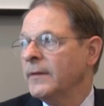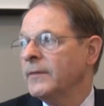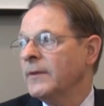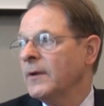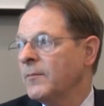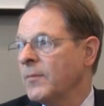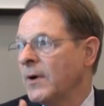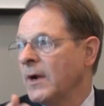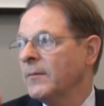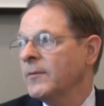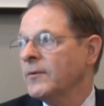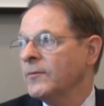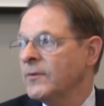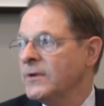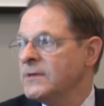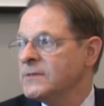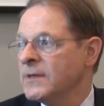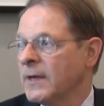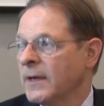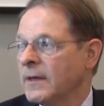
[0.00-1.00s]
And they'll probably
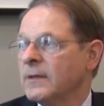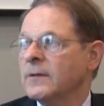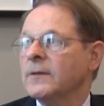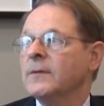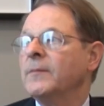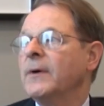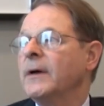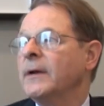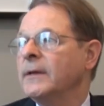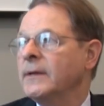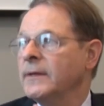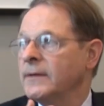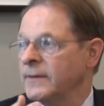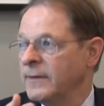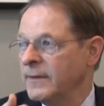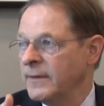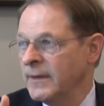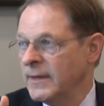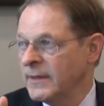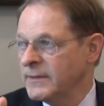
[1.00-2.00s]
recycle the money
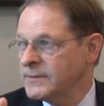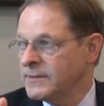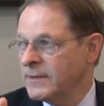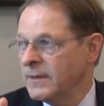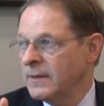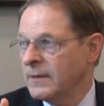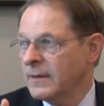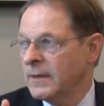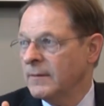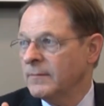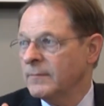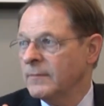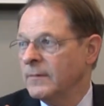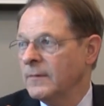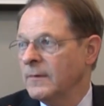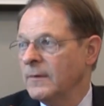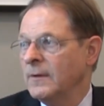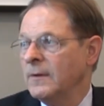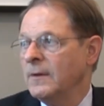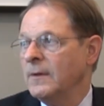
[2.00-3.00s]
into the next startup.
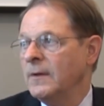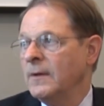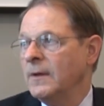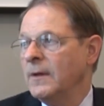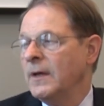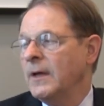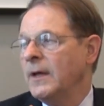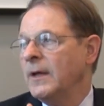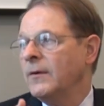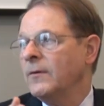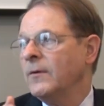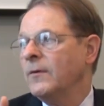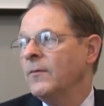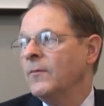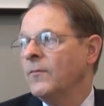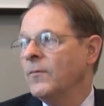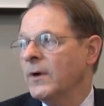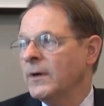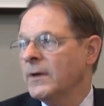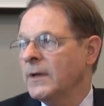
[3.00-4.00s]
And
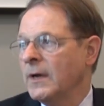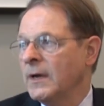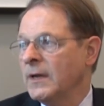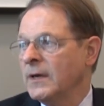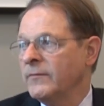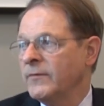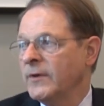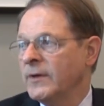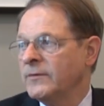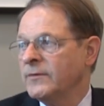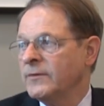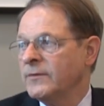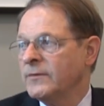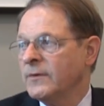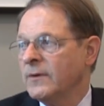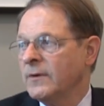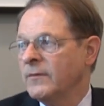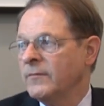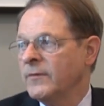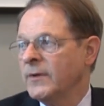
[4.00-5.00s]
what kind of
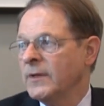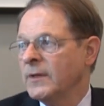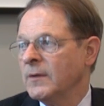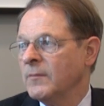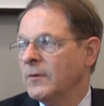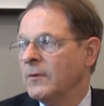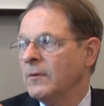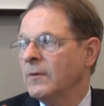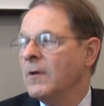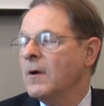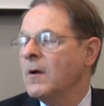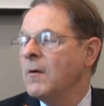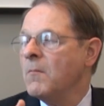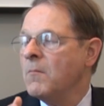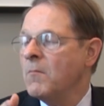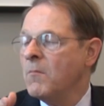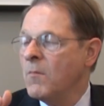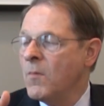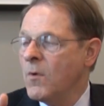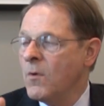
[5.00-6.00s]
exits are available?
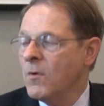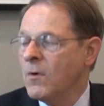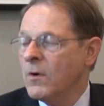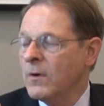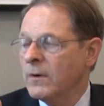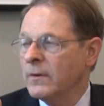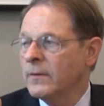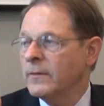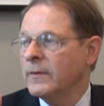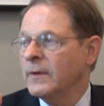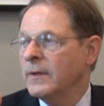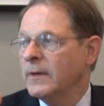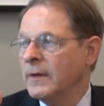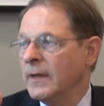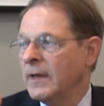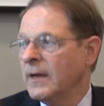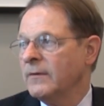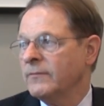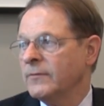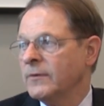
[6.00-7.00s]
More
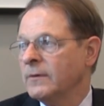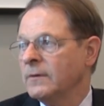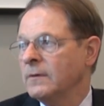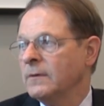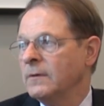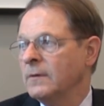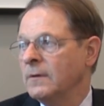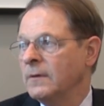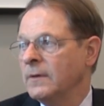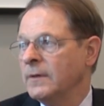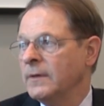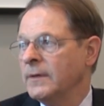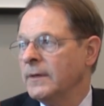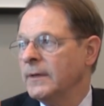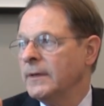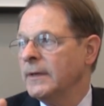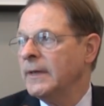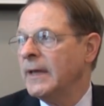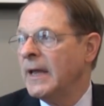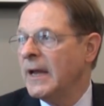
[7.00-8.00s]
than ever,
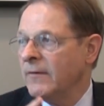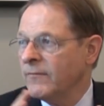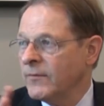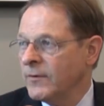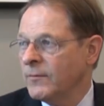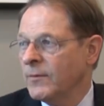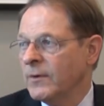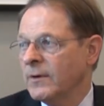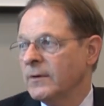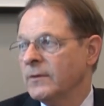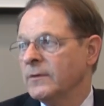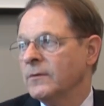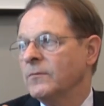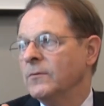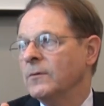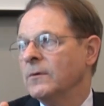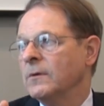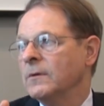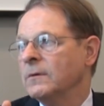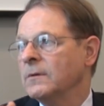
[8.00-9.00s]
everywhere in the
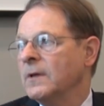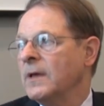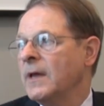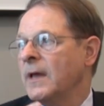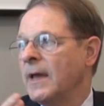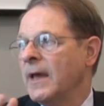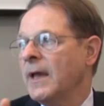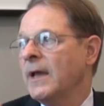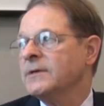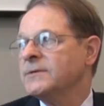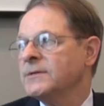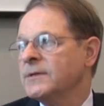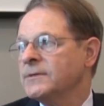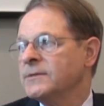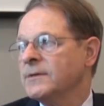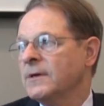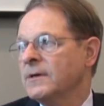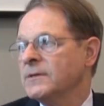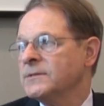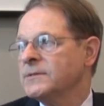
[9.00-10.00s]
world,
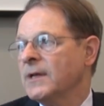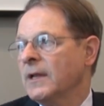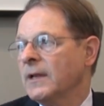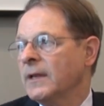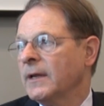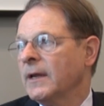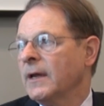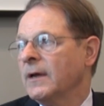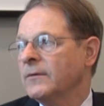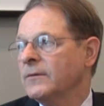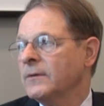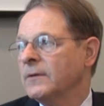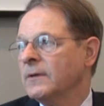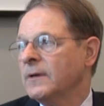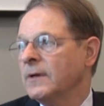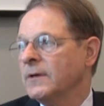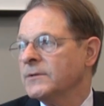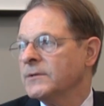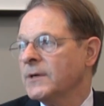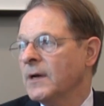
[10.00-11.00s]
exits are selling out to
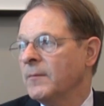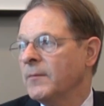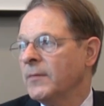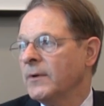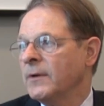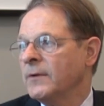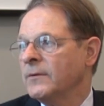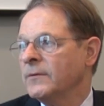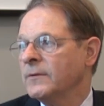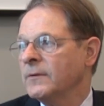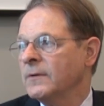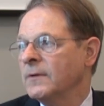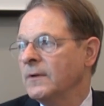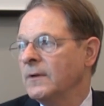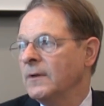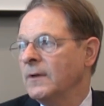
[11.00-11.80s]
large companies.